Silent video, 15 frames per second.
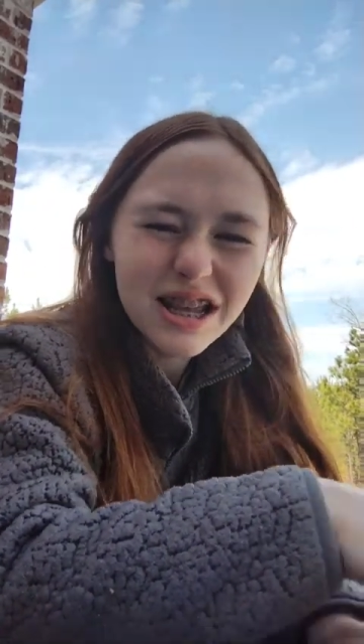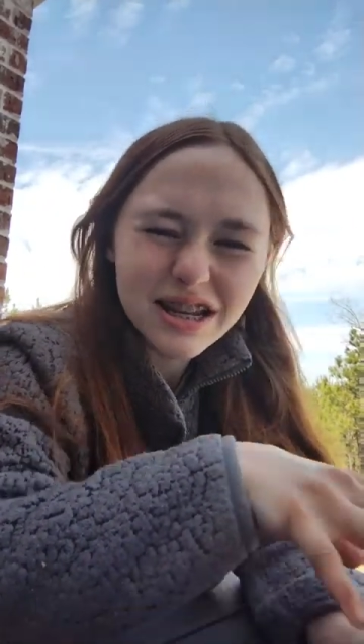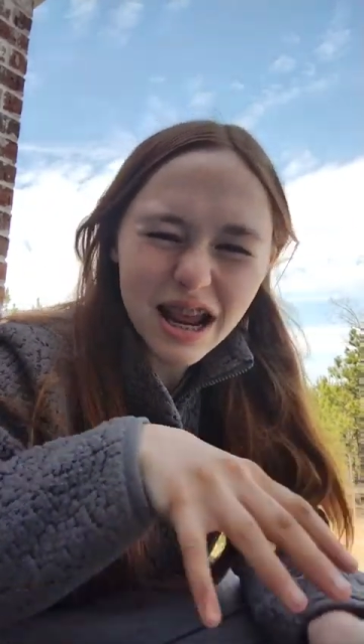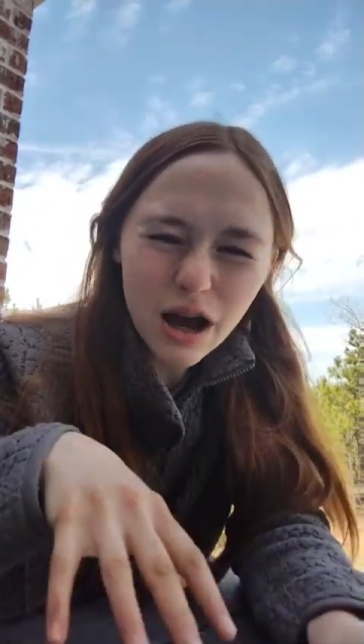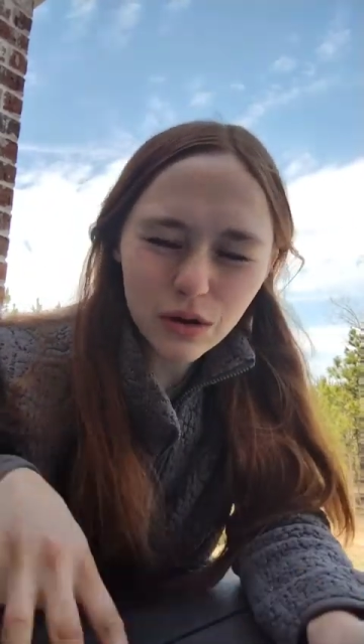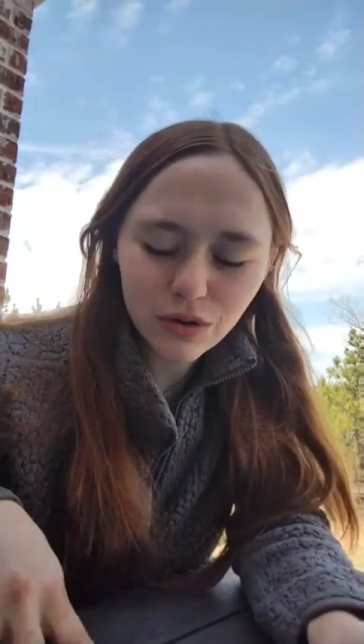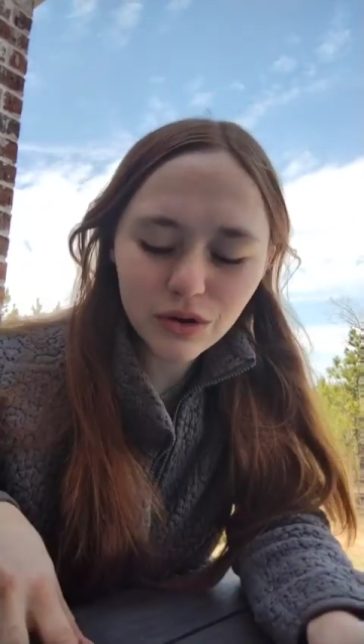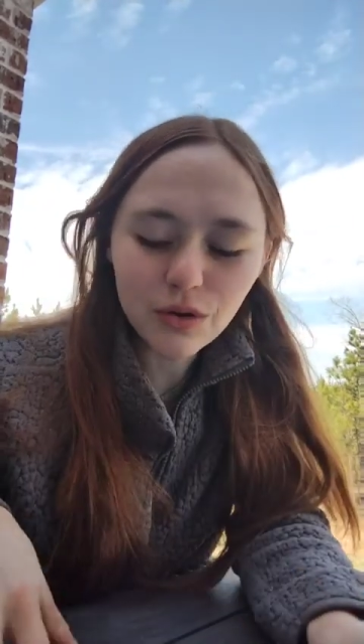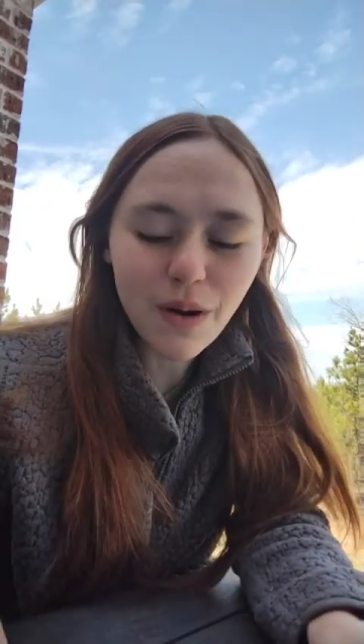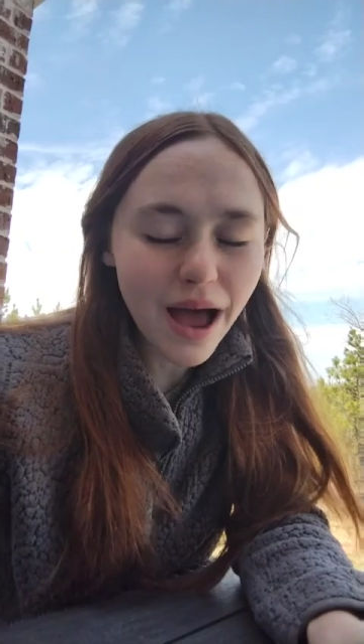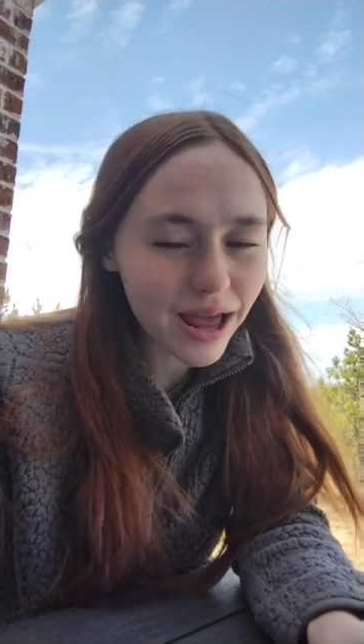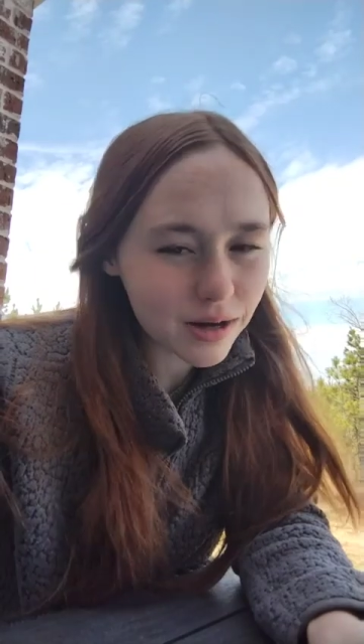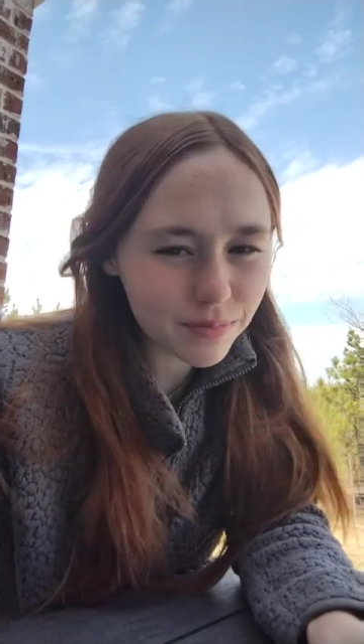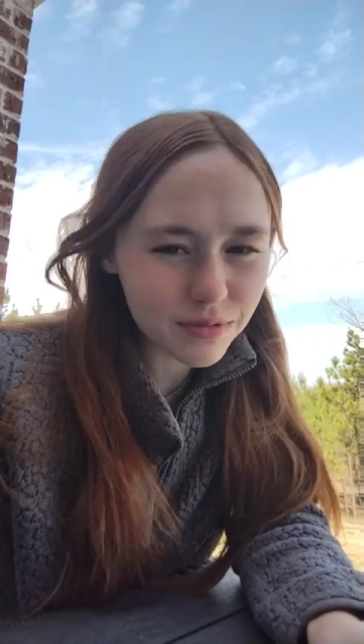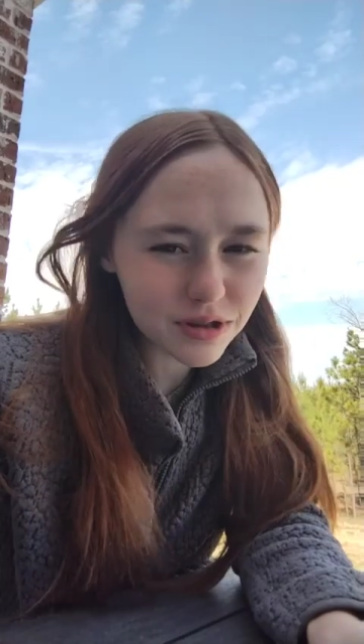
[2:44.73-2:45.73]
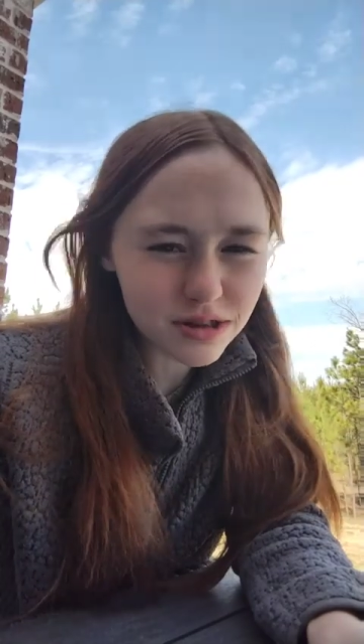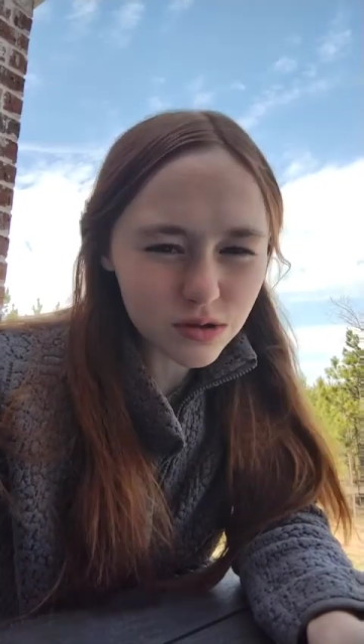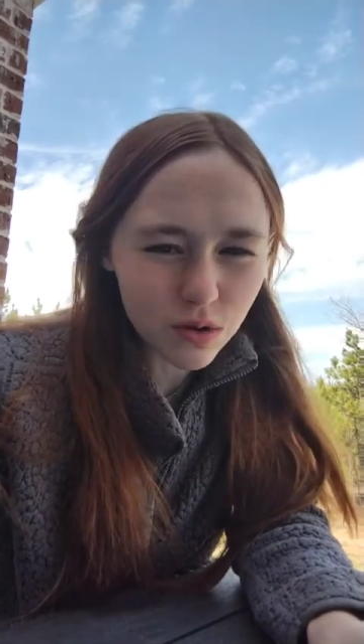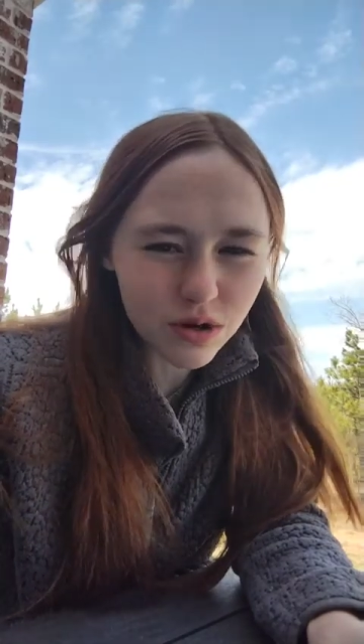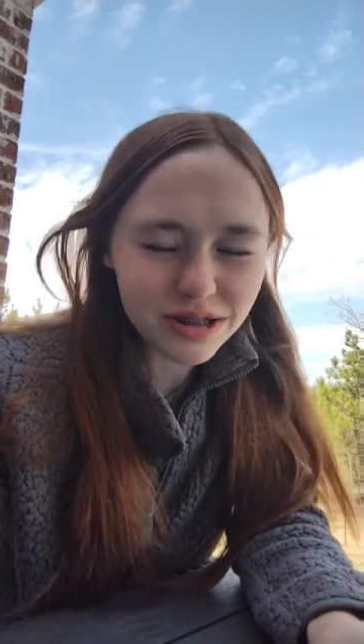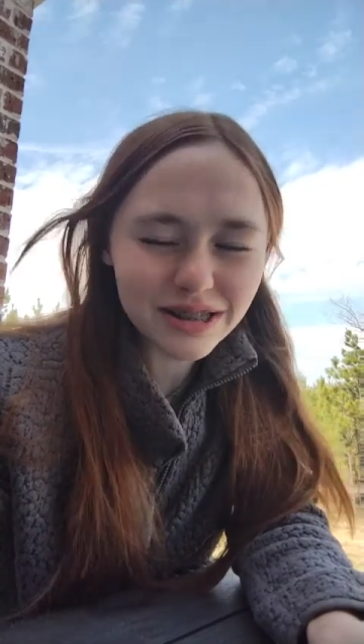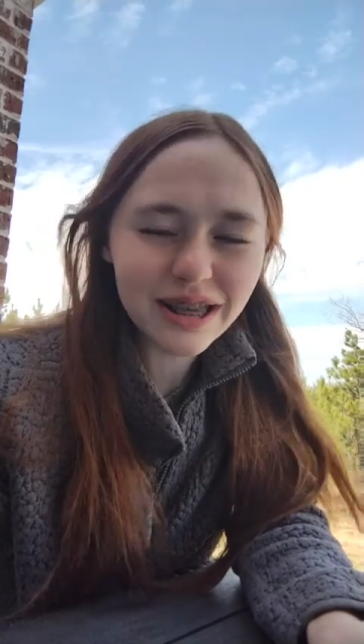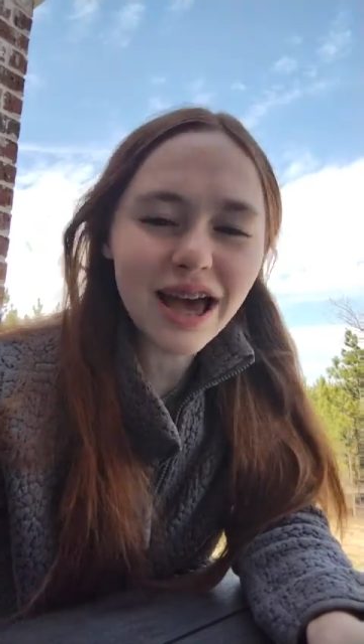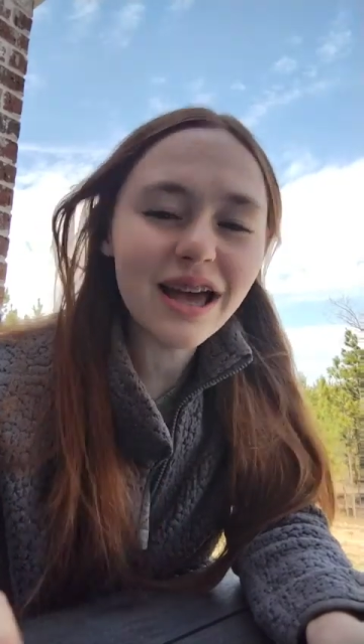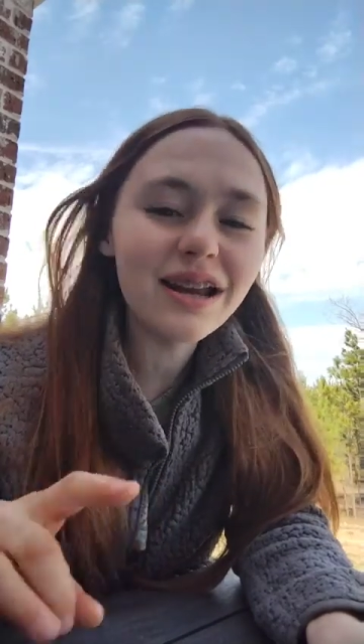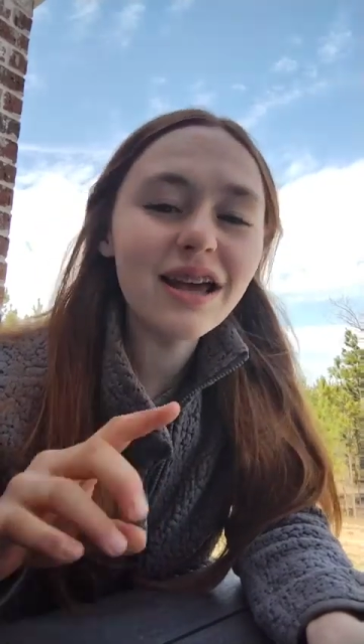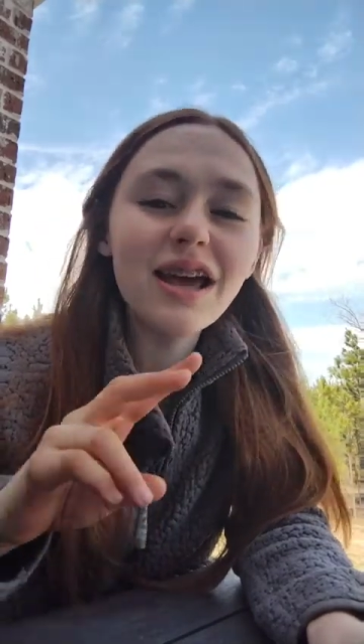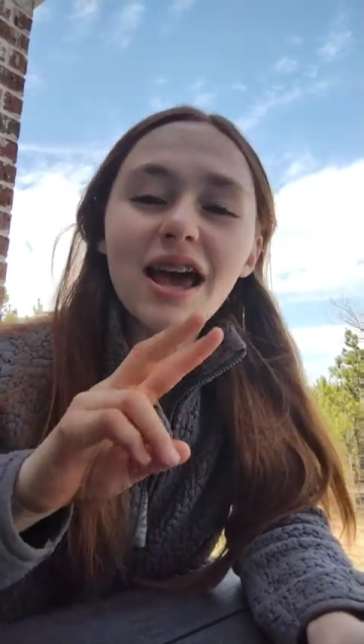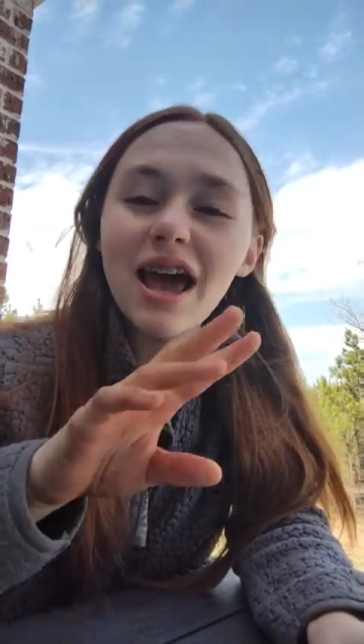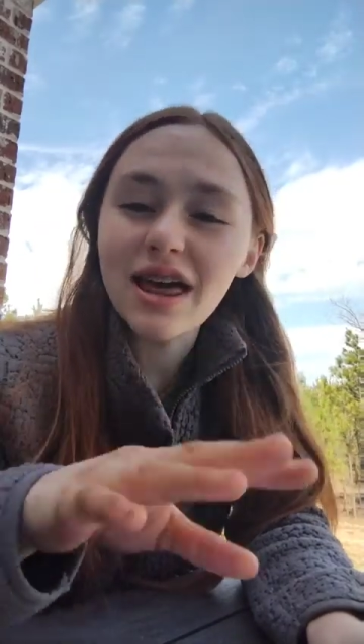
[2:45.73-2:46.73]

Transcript: Now, you add up the scores again,